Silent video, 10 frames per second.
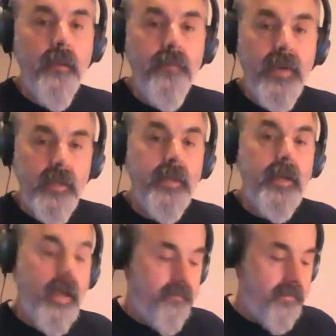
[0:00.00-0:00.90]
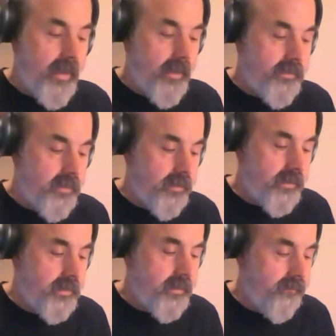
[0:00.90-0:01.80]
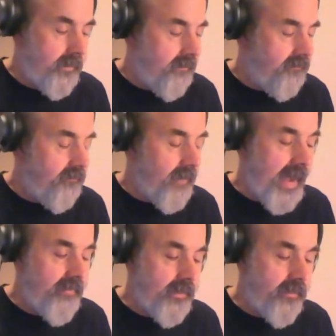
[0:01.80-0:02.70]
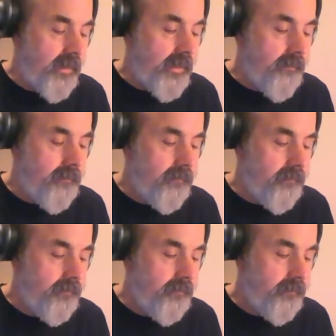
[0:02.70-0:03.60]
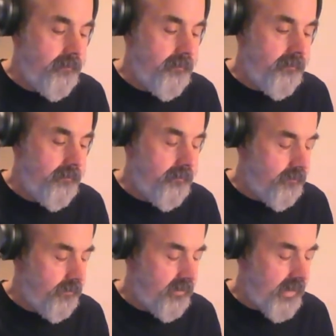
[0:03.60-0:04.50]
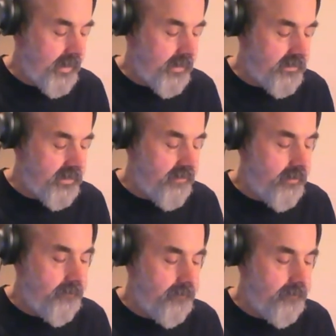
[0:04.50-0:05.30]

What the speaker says: but in F now. So it's 5 and 3, 10 and 7,